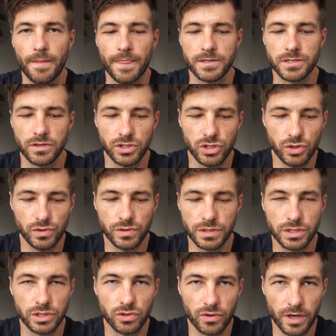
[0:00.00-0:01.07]
So
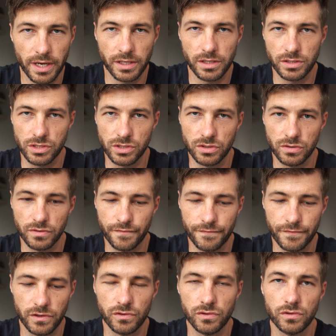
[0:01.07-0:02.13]
use your anger to
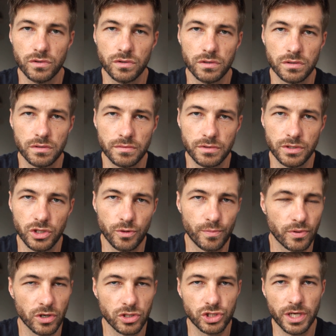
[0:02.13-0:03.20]
fuel new
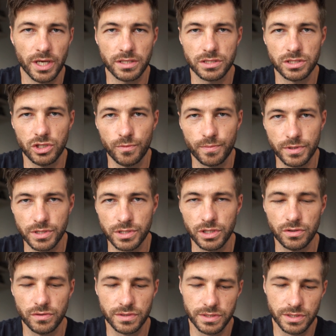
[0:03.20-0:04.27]
projects, new
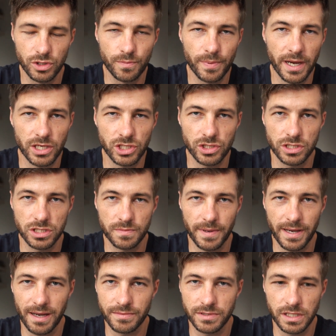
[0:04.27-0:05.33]
pursuits, new passions,
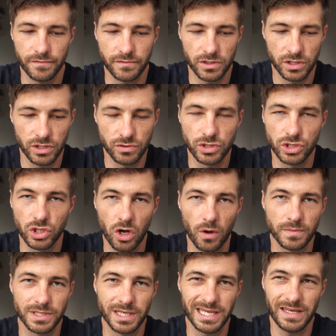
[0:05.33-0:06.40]
perhaps even new
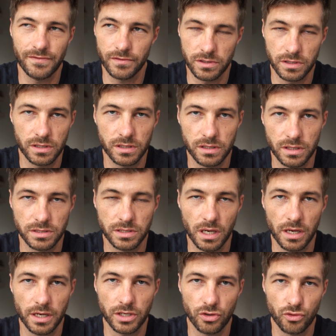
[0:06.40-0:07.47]
jobs and even
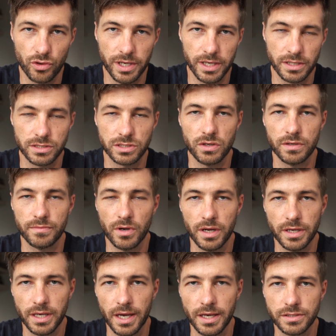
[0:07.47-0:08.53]
entire careers. So in my
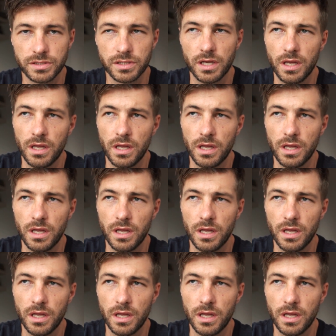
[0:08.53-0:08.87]
case,